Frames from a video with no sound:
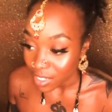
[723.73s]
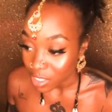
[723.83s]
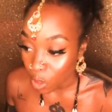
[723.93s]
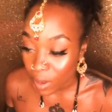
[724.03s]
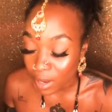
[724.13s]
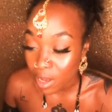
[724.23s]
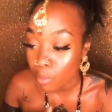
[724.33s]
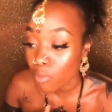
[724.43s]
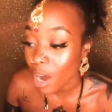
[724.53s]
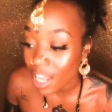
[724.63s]
So it
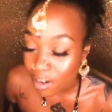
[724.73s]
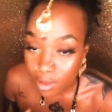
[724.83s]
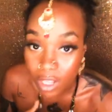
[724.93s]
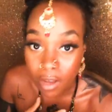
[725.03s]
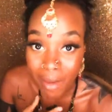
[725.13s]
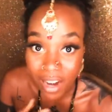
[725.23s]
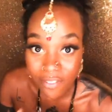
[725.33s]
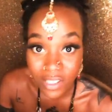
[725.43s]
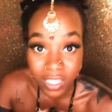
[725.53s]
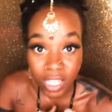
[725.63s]
brought the
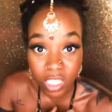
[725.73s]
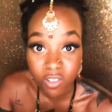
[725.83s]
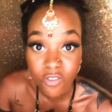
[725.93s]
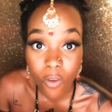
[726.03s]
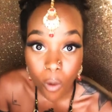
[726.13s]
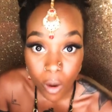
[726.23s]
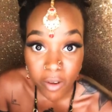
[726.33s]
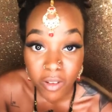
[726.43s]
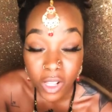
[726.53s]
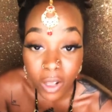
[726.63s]
manifestation forward
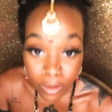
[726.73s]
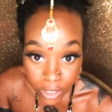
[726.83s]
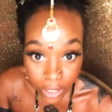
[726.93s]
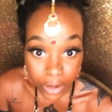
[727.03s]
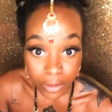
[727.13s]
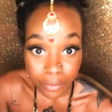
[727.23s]
closer.